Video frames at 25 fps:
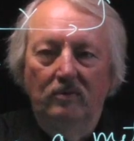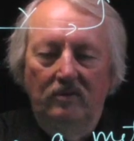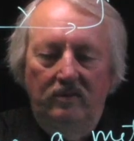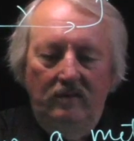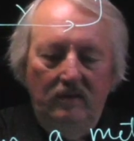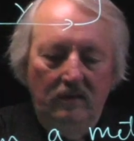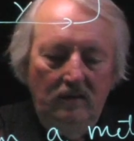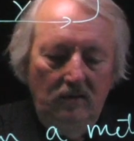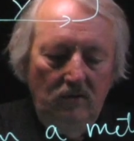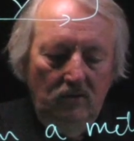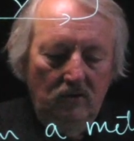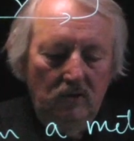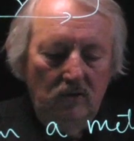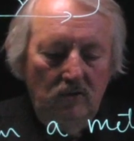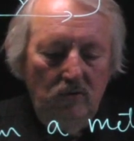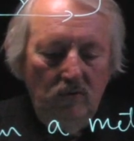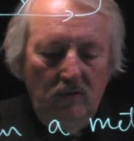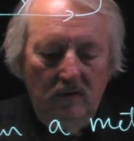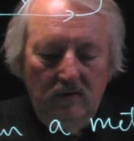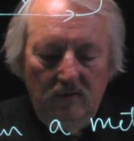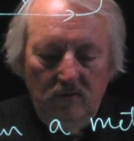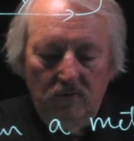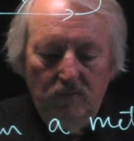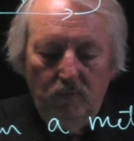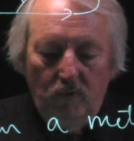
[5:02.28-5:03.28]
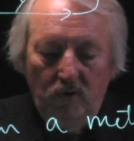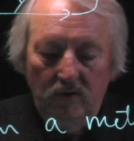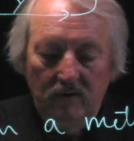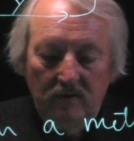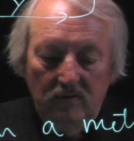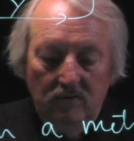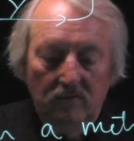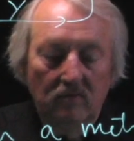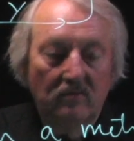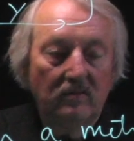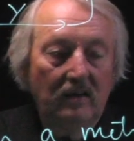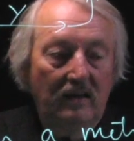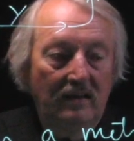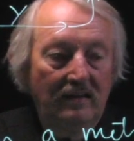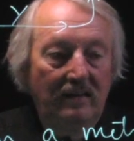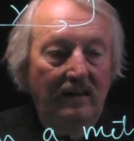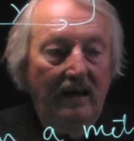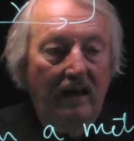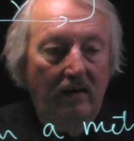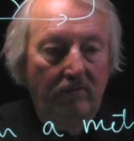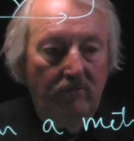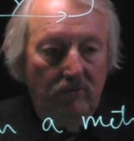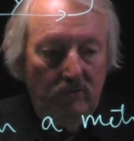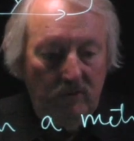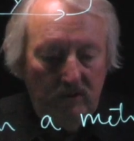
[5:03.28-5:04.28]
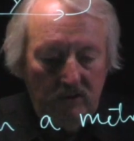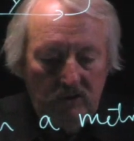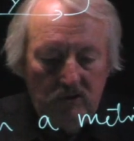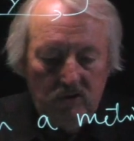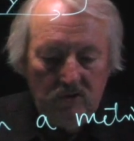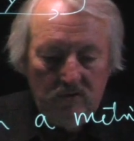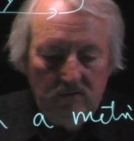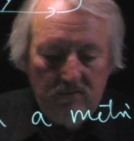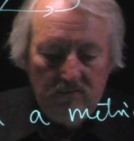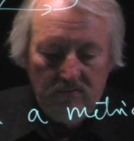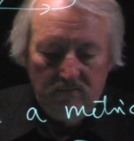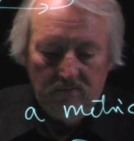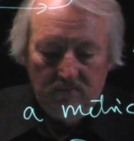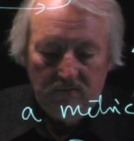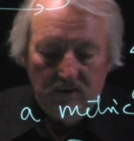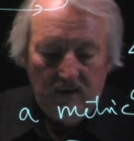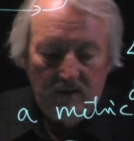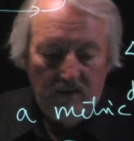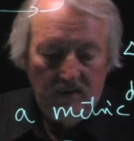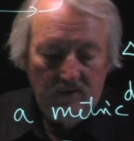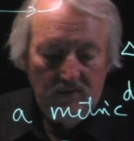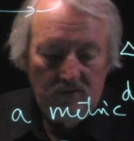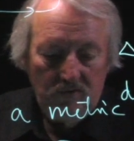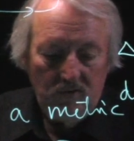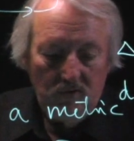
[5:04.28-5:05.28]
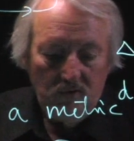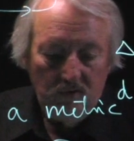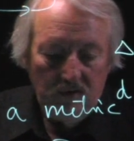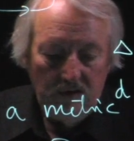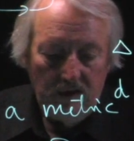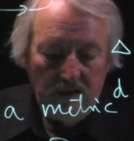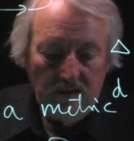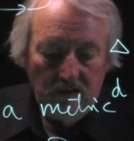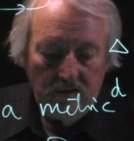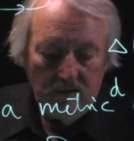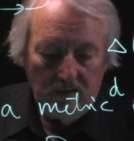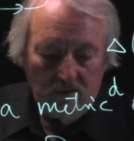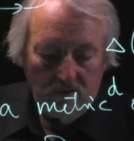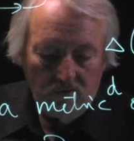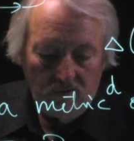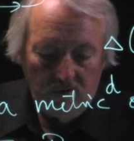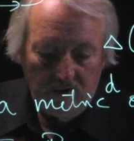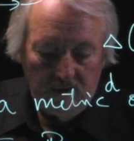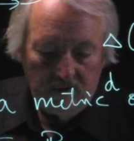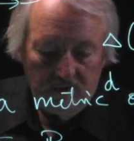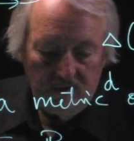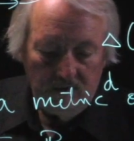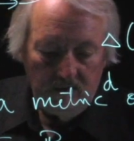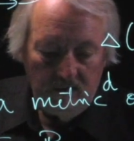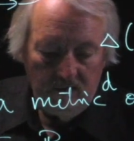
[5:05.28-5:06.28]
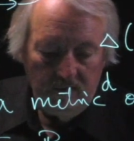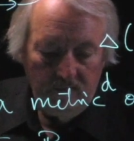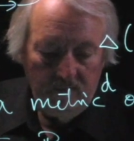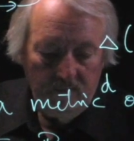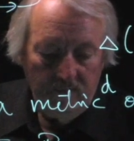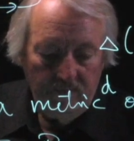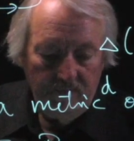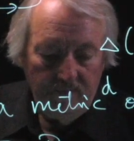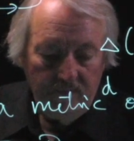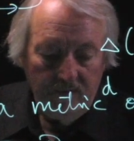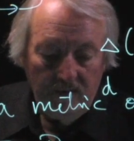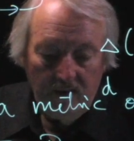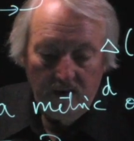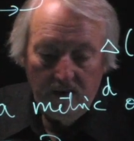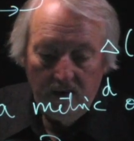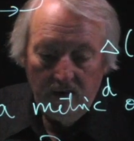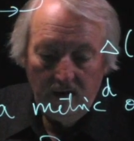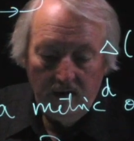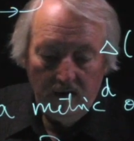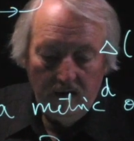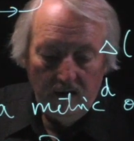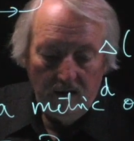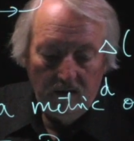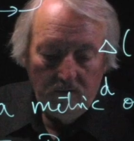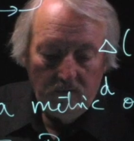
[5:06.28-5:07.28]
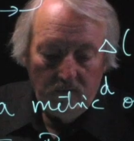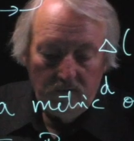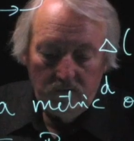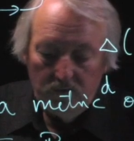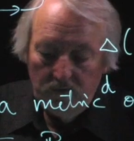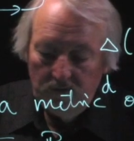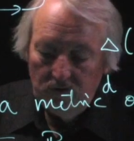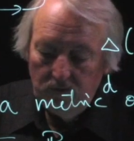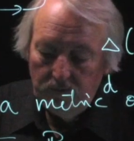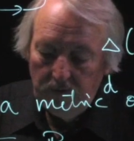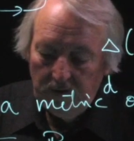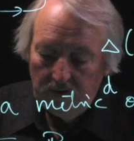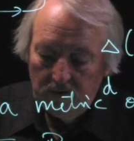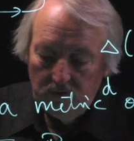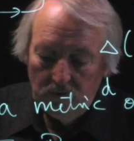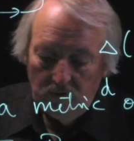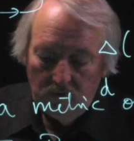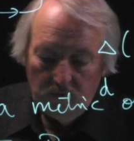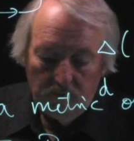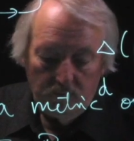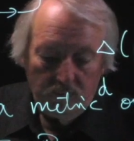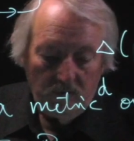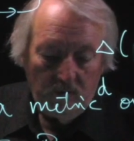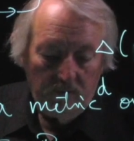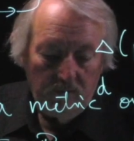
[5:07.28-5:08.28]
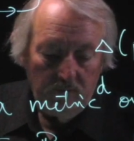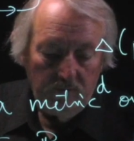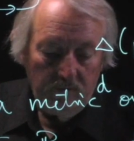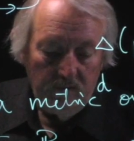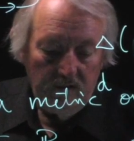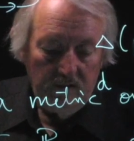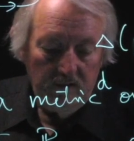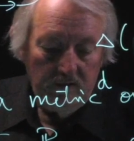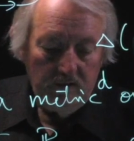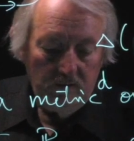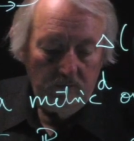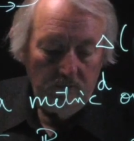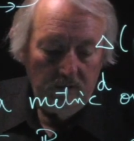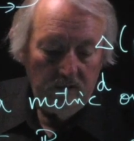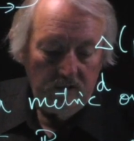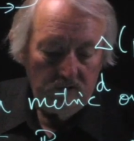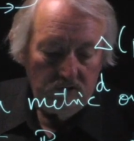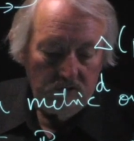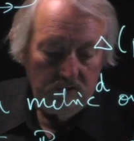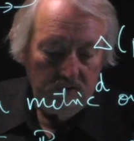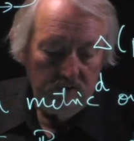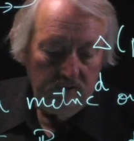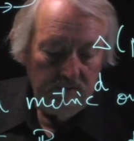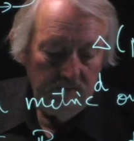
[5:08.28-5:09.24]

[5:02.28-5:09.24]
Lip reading: thing you can do at this point is to take the average. That is, you're integrating with respect to the probability measure